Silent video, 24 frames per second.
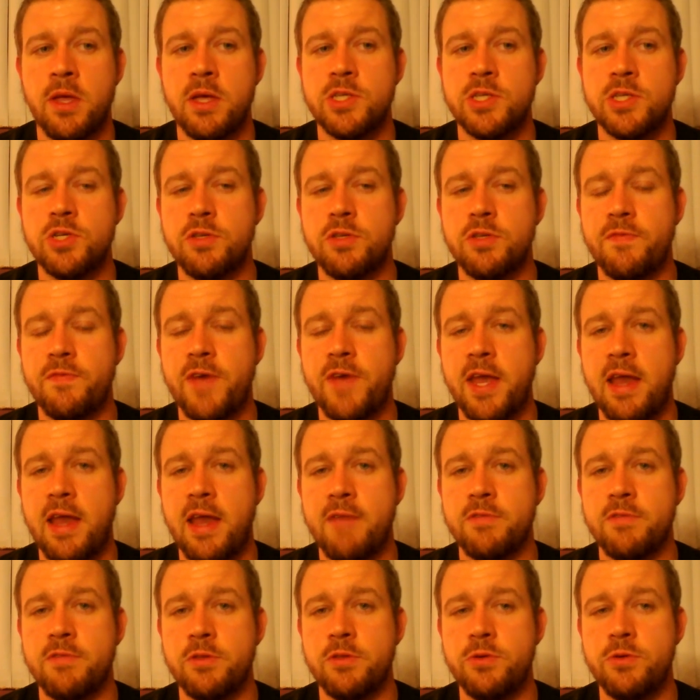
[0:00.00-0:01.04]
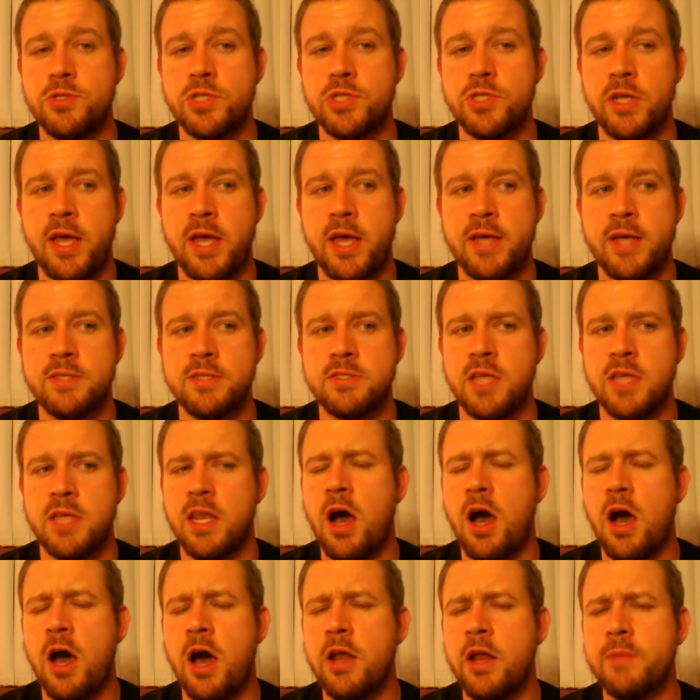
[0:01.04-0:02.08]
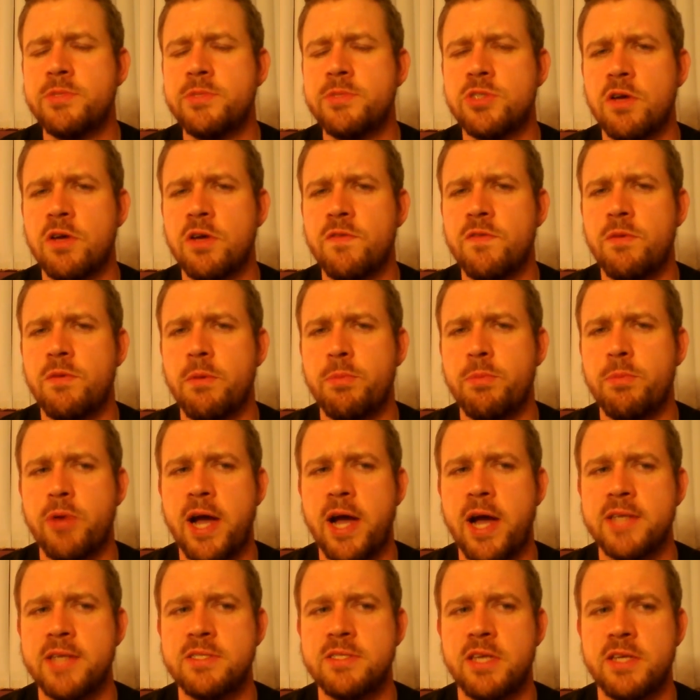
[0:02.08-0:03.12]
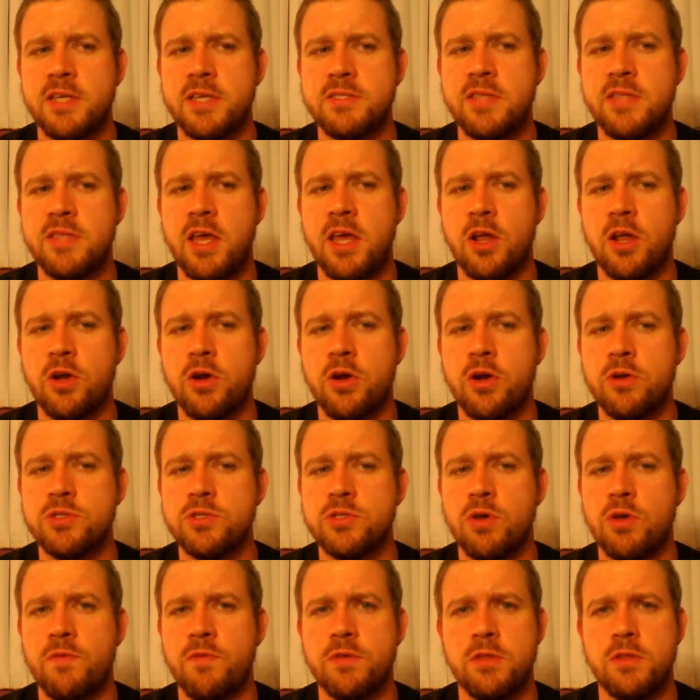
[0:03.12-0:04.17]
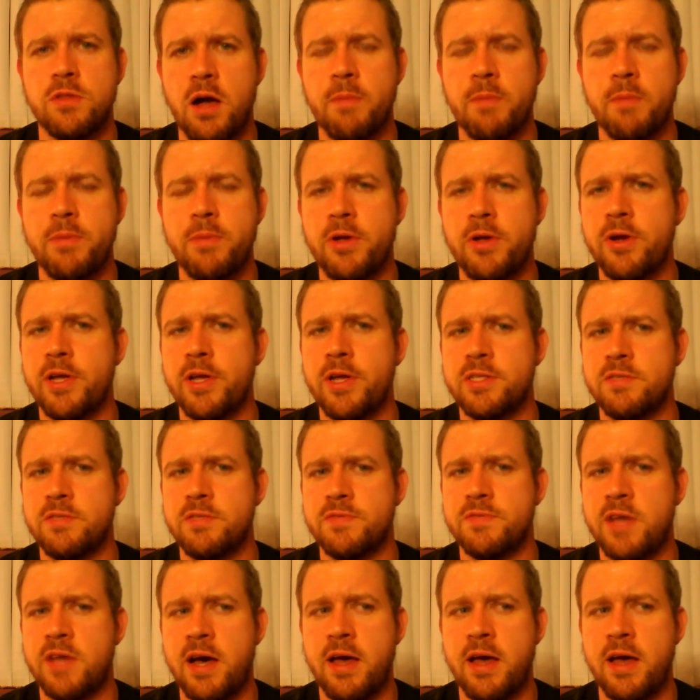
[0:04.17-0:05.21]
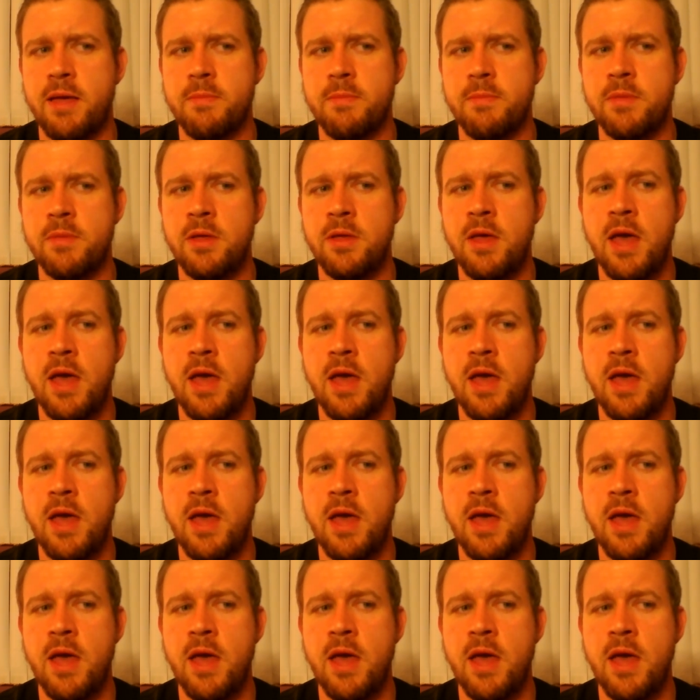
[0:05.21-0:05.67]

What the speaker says: She'll define evolution as an unobservable process that occurs over long periods of time,